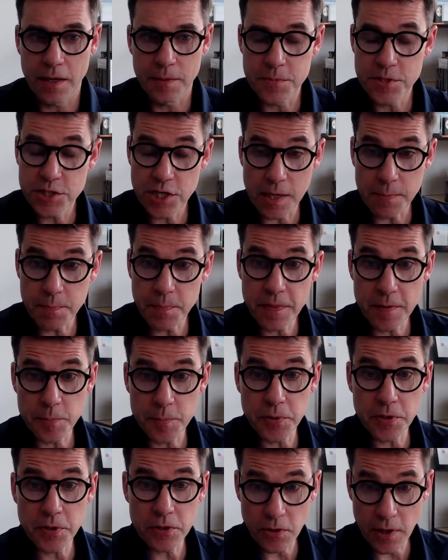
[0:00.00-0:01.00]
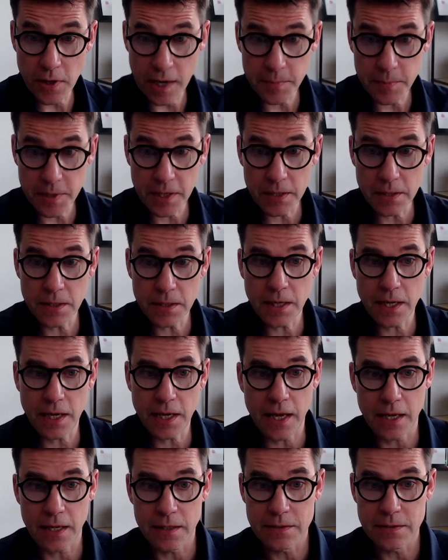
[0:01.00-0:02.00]
shape the programming
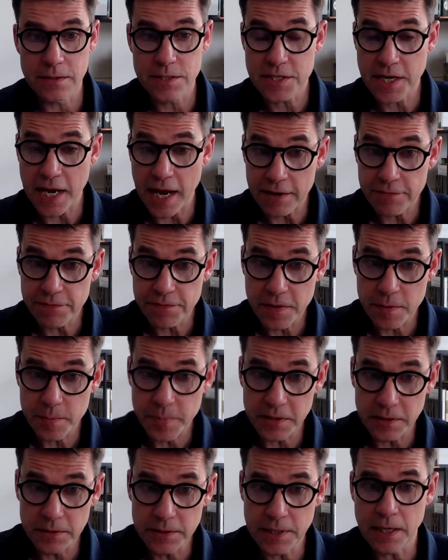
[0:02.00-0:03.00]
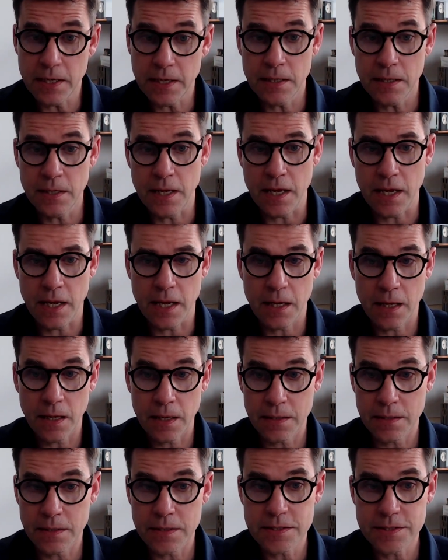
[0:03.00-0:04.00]
and staff the building
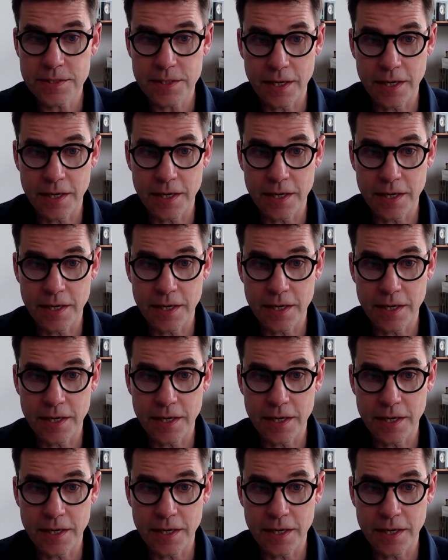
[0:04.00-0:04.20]
and,